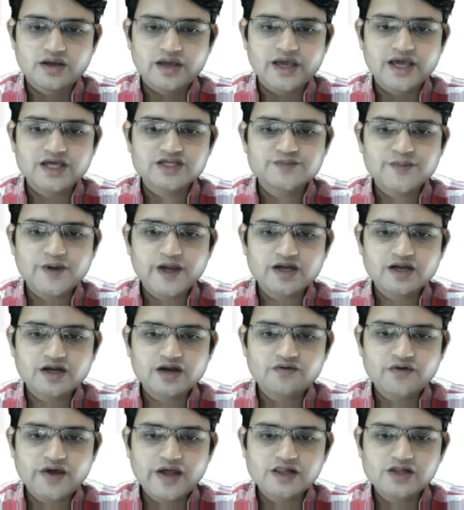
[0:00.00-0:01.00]

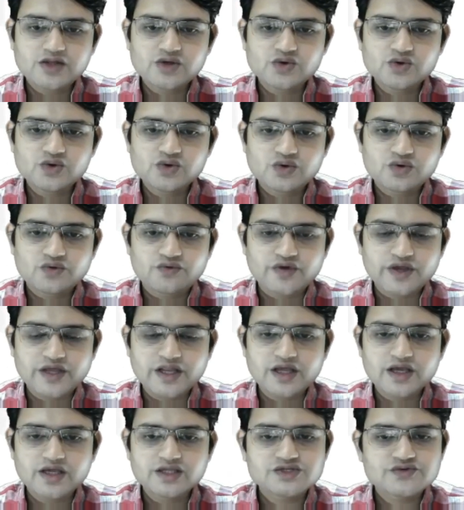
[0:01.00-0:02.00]
Expected value,
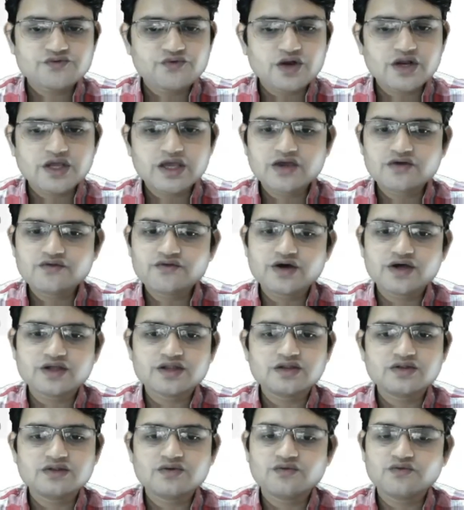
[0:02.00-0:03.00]
variance. For
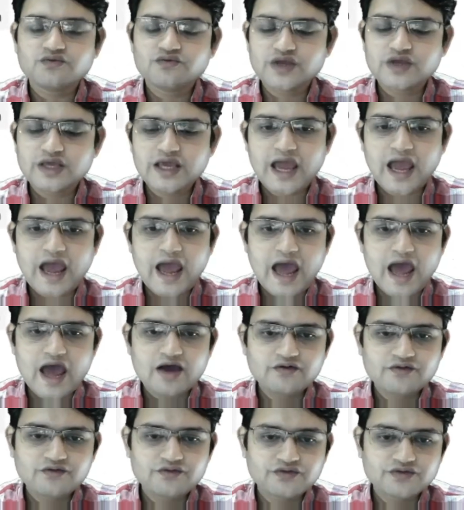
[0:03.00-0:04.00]
given, we
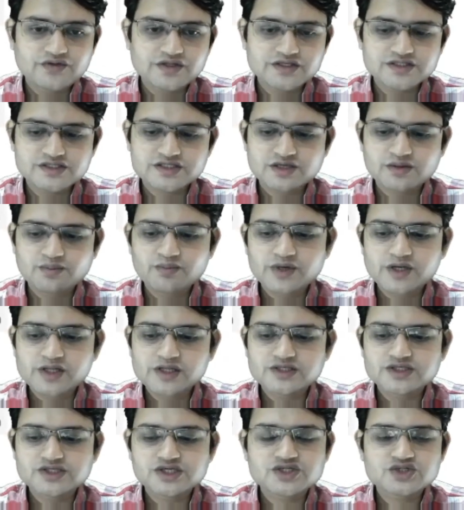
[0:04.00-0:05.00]
have this
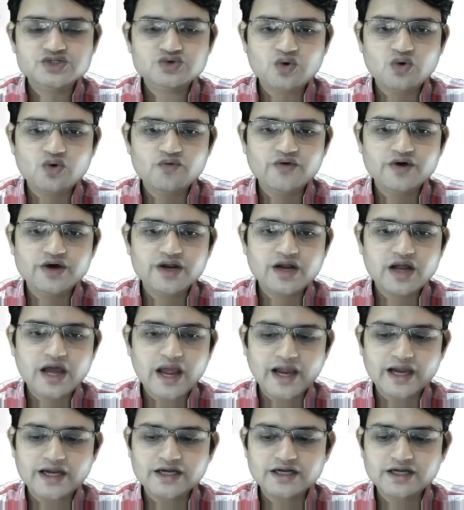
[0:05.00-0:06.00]
symbol just over
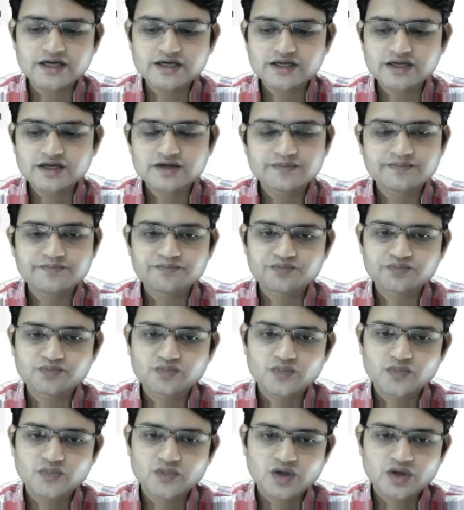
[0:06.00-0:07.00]
enter.
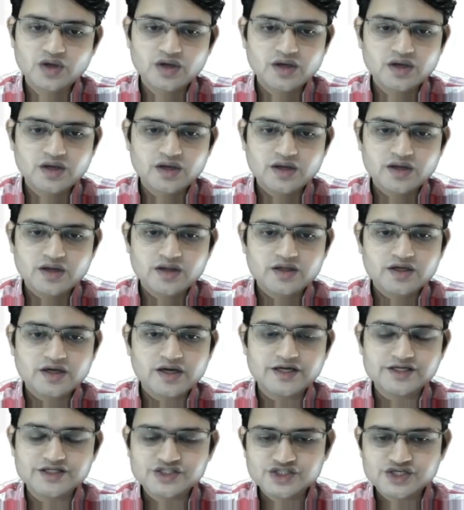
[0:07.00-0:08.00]

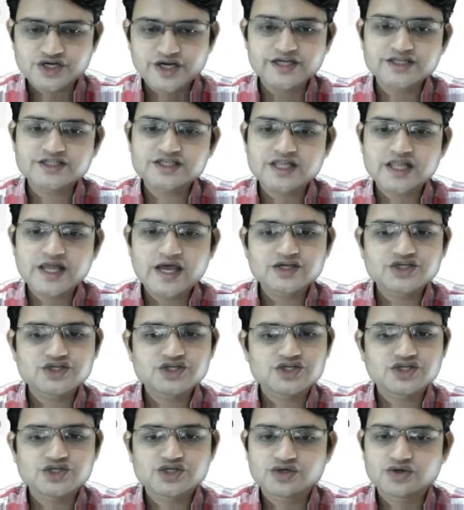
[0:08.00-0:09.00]
A straight
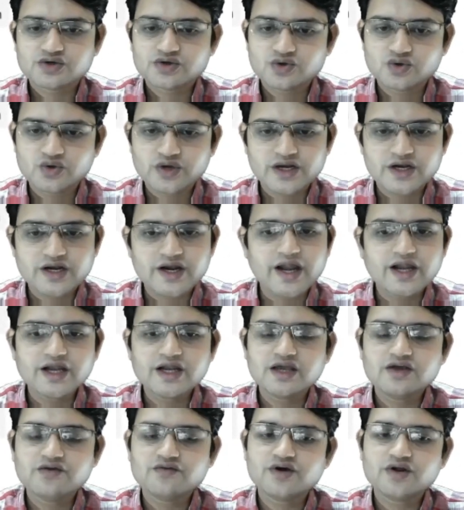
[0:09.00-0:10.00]
slash. You can write
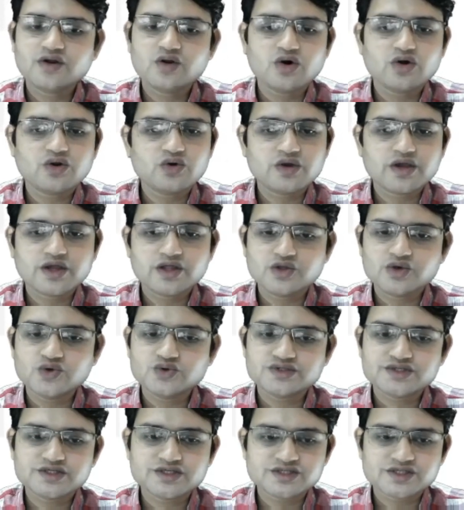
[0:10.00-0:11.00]
given or you can
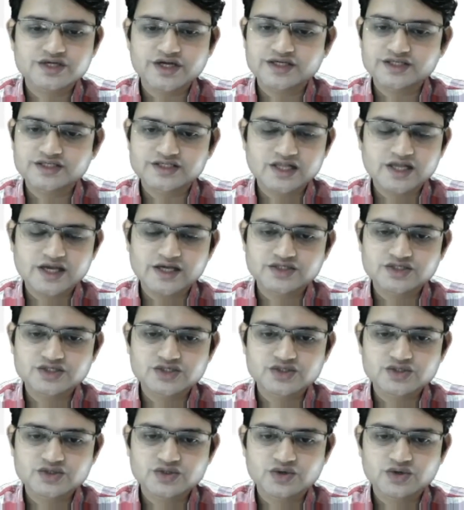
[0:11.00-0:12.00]
use the straight
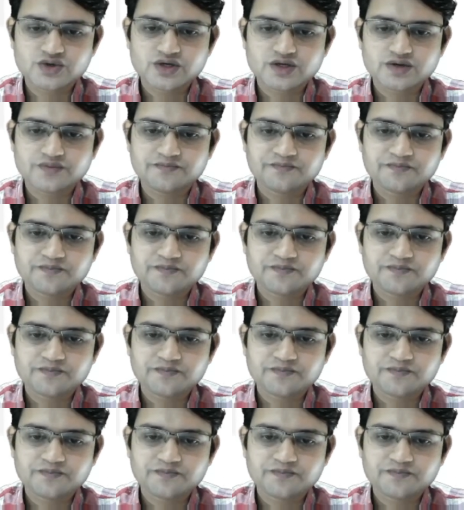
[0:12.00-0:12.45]
slash. Okay.